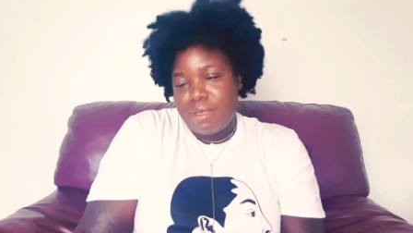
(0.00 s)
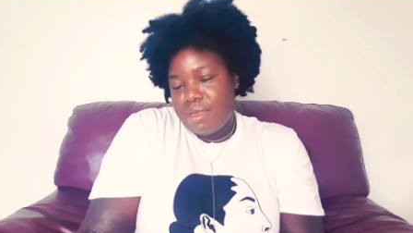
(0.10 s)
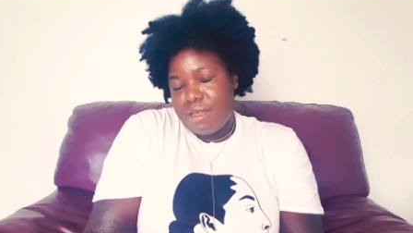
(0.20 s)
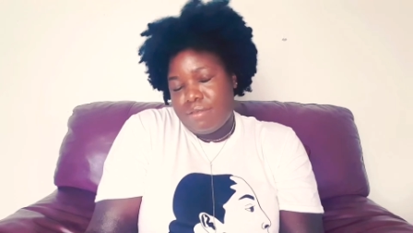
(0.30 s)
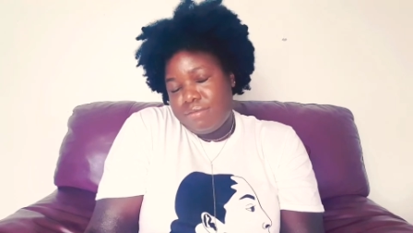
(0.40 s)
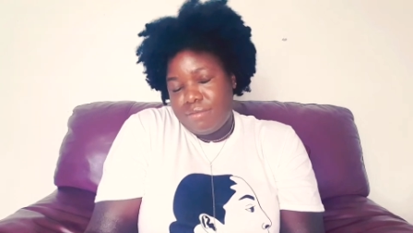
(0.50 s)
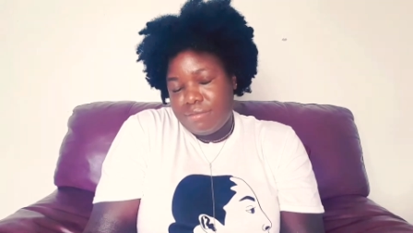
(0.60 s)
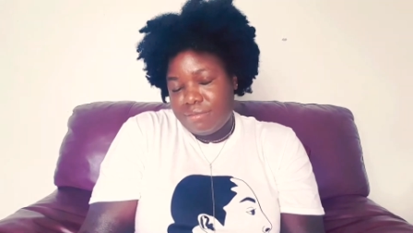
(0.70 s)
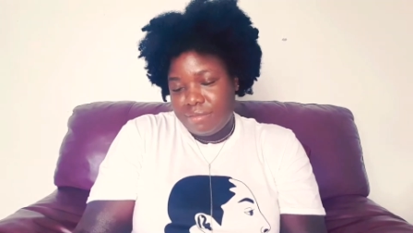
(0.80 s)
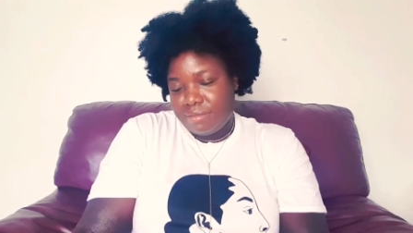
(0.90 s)
you know,
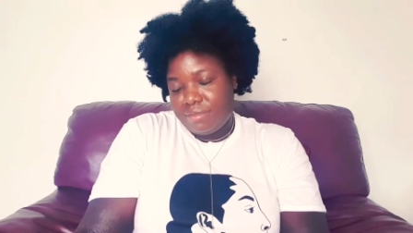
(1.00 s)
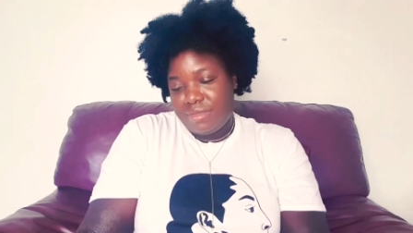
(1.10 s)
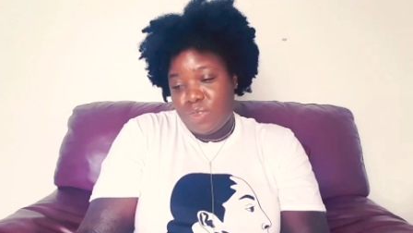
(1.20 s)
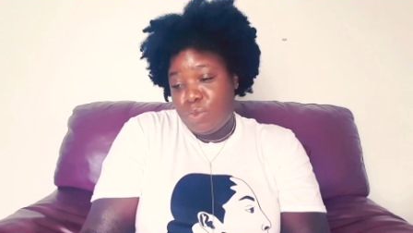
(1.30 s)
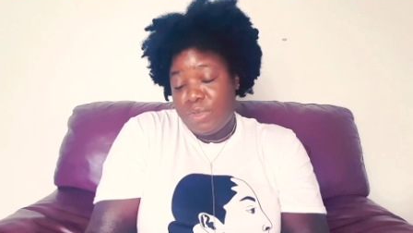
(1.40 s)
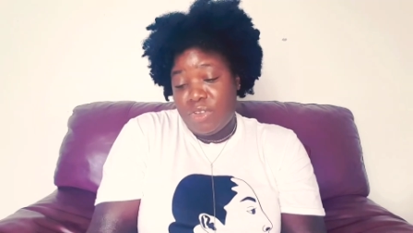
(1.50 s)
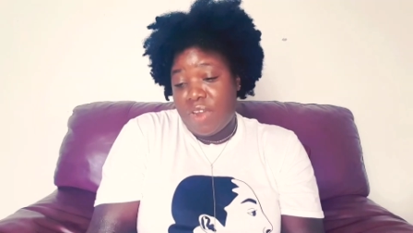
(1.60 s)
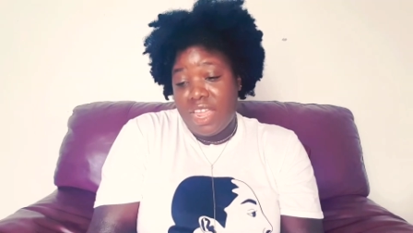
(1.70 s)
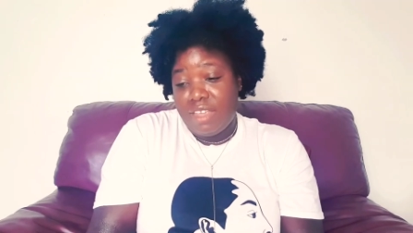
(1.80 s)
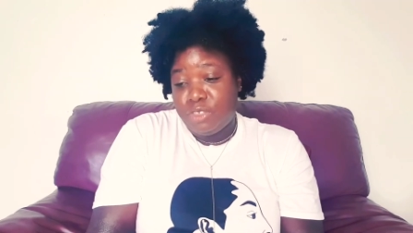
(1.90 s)
it'd be
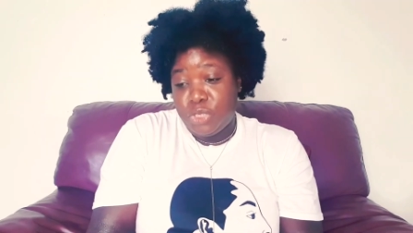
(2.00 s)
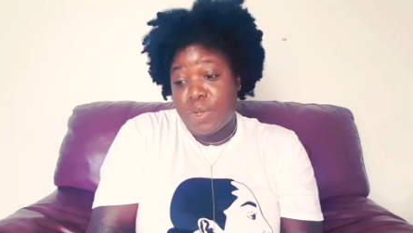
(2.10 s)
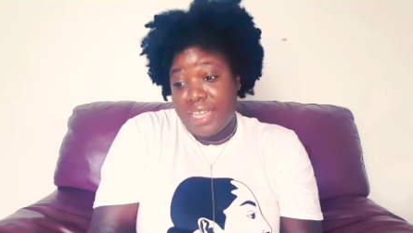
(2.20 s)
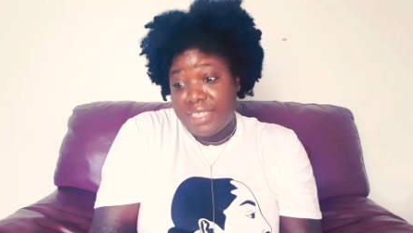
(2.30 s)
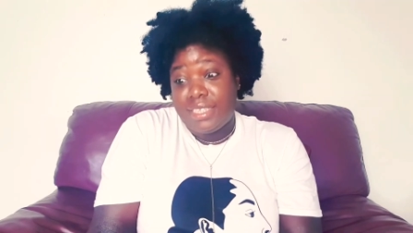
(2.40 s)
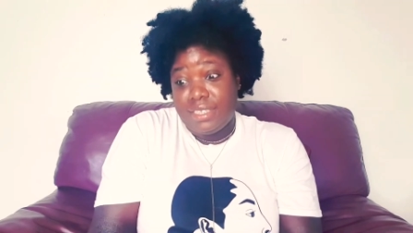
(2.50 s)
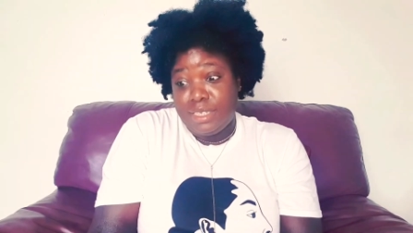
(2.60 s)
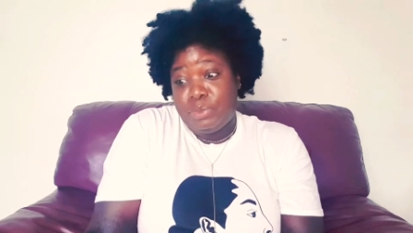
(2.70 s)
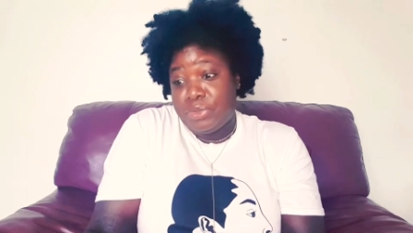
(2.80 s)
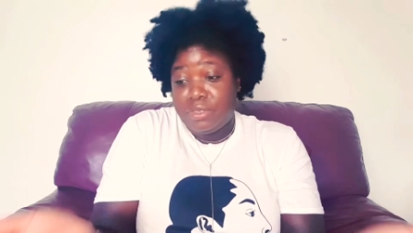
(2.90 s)
great if she not
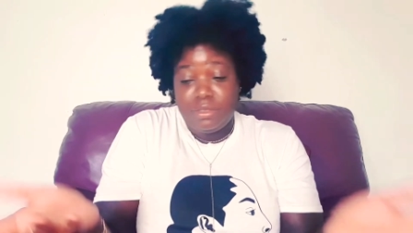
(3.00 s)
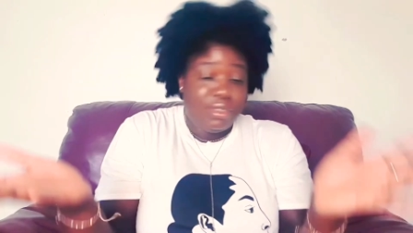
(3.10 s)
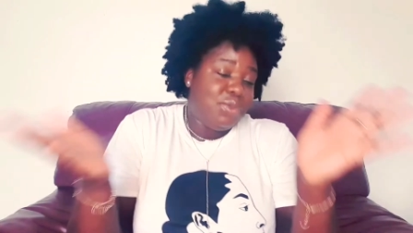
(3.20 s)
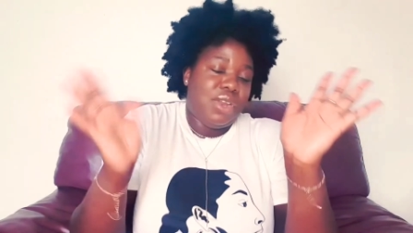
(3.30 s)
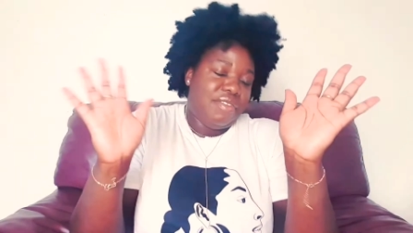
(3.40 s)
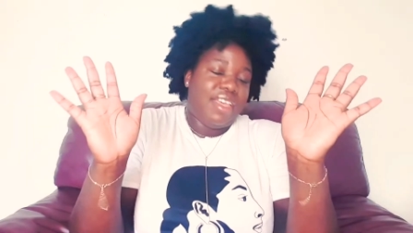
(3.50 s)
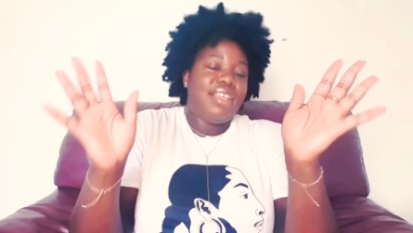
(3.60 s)
existed, but whatever